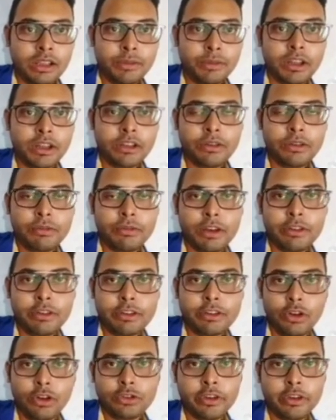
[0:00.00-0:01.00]
expectation
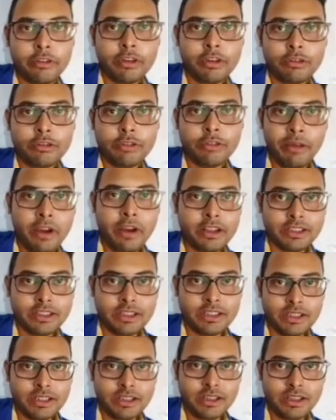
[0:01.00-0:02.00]
value is also equal to
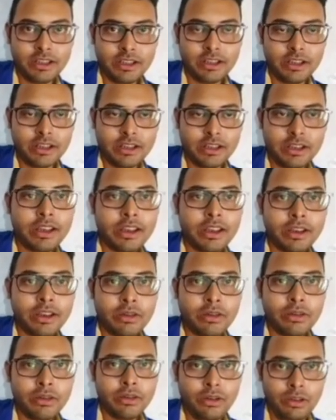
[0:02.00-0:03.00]
average
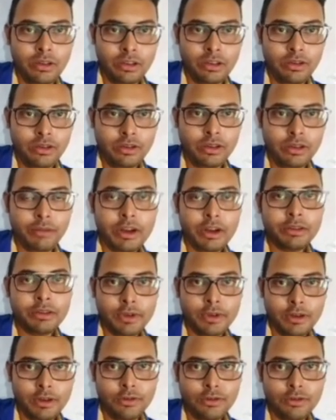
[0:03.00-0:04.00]

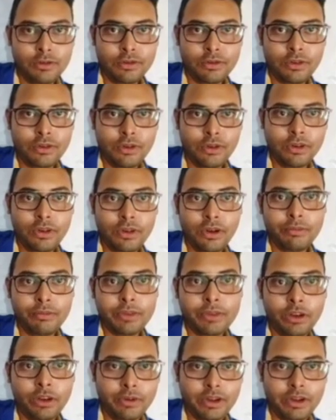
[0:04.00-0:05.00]
value
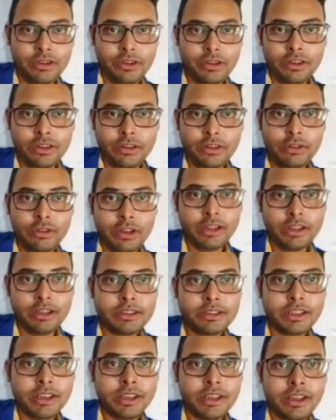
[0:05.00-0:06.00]
of that operator. Look
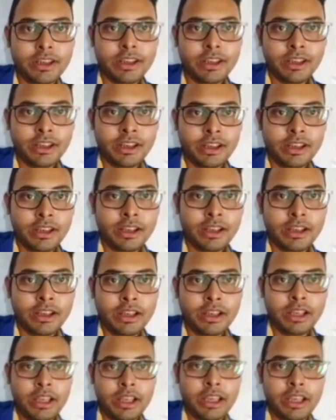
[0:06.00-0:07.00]
at this,
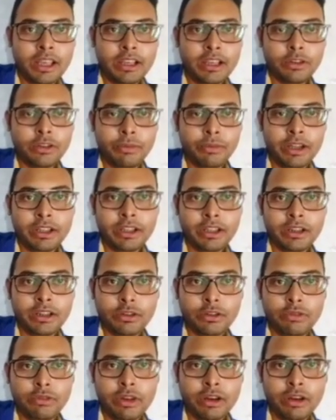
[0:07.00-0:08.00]
A is
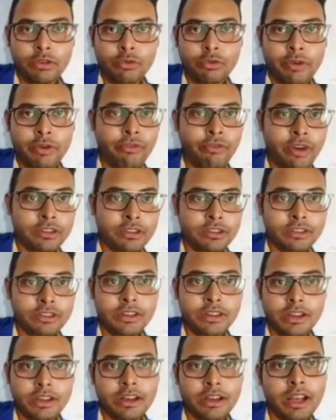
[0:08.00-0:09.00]
operated to a wave
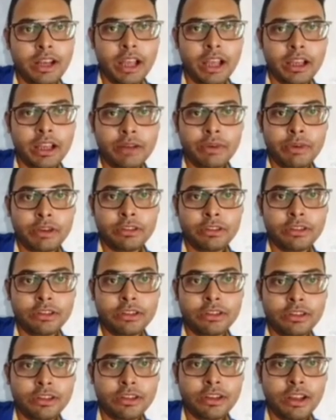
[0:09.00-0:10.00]
function, then
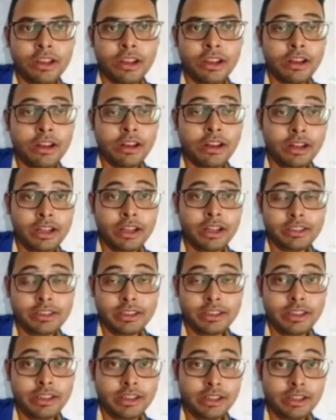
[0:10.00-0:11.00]
eigenfunction, then
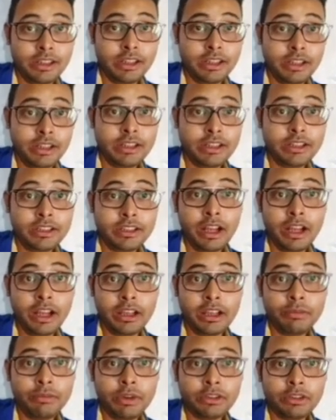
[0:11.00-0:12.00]
this is
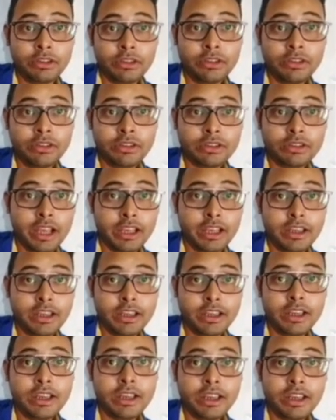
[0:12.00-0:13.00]
the eigenfunction
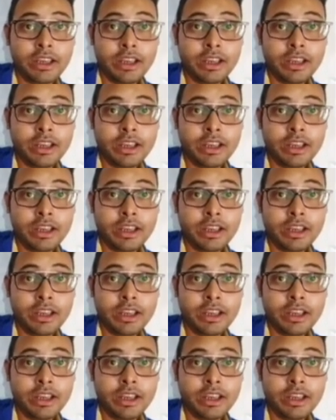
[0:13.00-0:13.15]
psi,